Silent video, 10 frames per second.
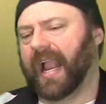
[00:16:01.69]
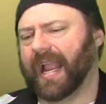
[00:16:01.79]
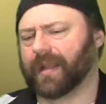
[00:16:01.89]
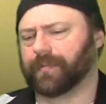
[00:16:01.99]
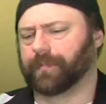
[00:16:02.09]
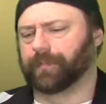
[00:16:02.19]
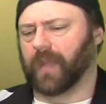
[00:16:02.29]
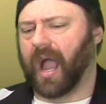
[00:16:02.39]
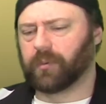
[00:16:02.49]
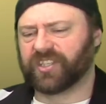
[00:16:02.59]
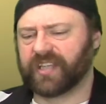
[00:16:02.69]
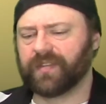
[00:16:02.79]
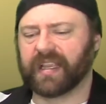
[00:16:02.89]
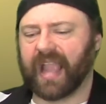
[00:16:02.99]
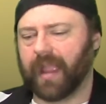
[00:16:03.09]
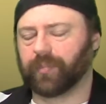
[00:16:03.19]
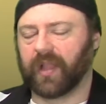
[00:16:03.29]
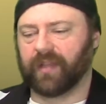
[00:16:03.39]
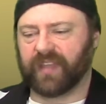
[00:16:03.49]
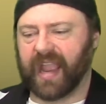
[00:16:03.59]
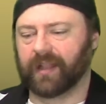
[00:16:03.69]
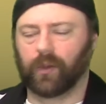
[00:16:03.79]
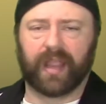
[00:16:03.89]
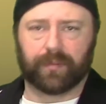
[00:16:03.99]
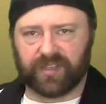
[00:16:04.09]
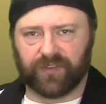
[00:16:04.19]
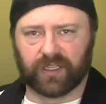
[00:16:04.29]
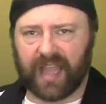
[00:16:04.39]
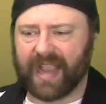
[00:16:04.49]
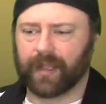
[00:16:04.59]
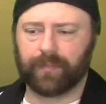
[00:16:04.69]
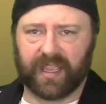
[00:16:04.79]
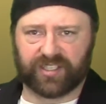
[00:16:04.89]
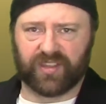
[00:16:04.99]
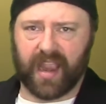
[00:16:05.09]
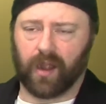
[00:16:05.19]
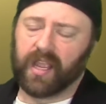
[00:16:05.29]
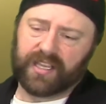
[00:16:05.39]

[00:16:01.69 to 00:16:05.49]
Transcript: And I would say the gameplay of the Halo games, if you like them, it's there.